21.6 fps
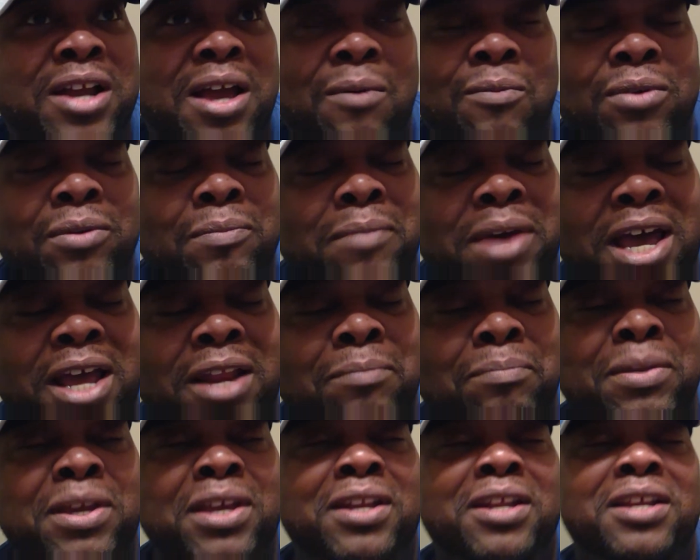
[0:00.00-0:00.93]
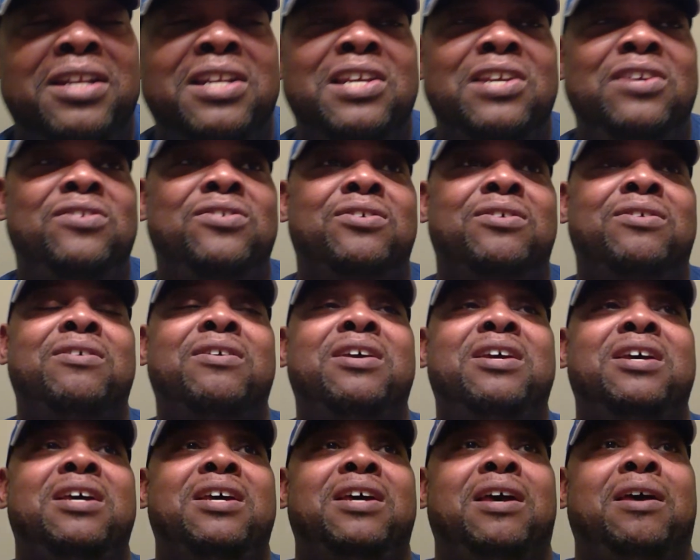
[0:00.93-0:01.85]
I wouldn't mind being a teacher
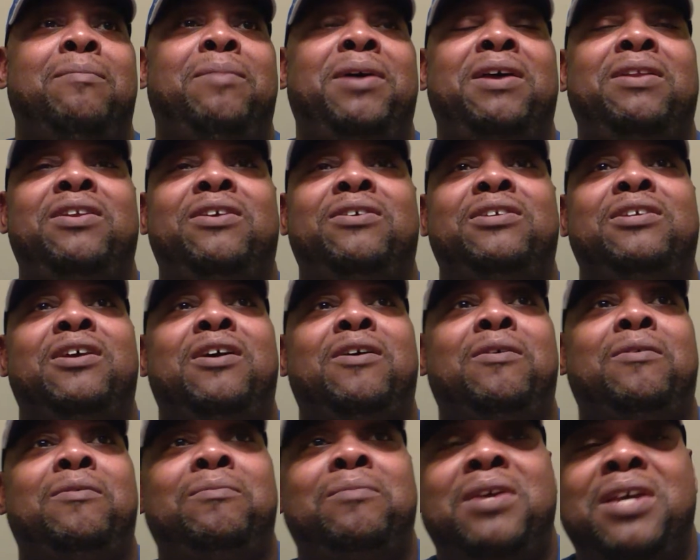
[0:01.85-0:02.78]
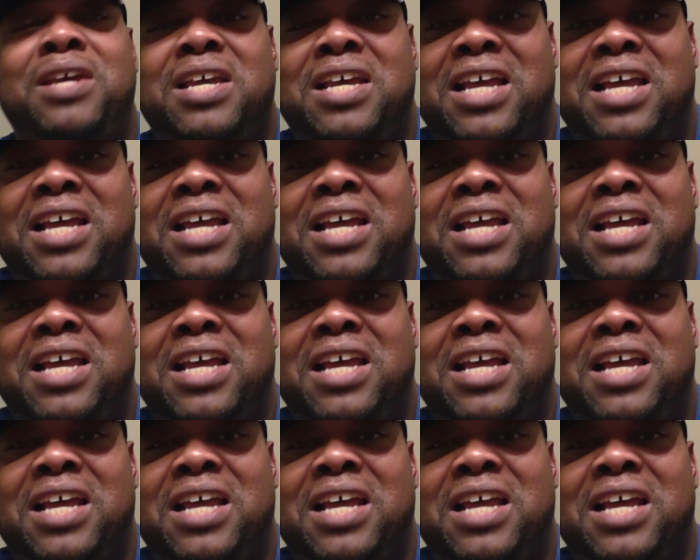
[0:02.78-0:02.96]
about nursing home.